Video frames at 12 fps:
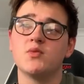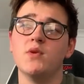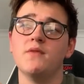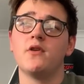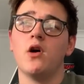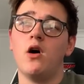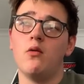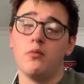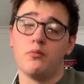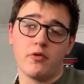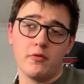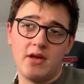We'll
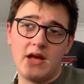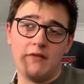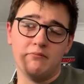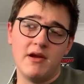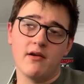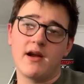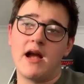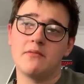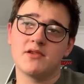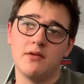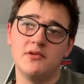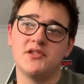probably have mirror caps
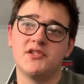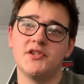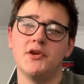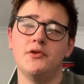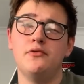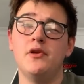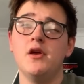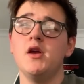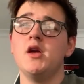coming soon.